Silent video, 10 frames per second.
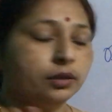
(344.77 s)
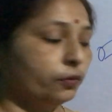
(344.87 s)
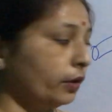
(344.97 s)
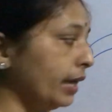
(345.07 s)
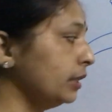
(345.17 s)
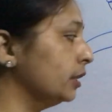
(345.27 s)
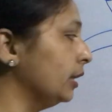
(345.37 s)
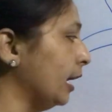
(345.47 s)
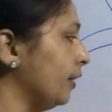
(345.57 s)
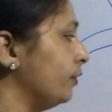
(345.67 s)
while the
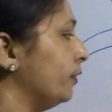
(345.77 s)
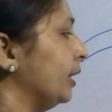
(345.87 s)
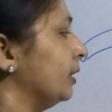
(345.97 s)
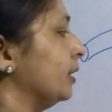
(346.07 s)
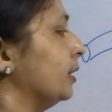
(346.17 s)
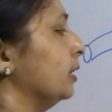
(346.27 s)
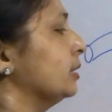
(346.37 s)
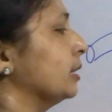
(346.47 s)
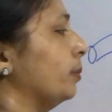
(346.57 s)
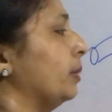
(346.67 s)
left
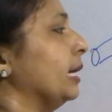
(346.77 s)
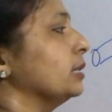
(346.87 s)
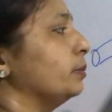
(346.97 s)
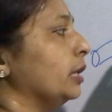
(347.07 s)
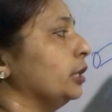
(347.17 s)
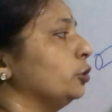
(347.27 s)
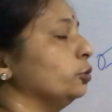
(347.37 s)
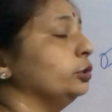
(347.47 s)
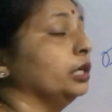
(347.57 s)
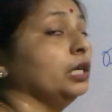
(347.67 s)
ventricle supplies blood
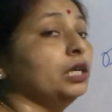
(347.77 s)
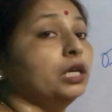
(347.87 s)
to the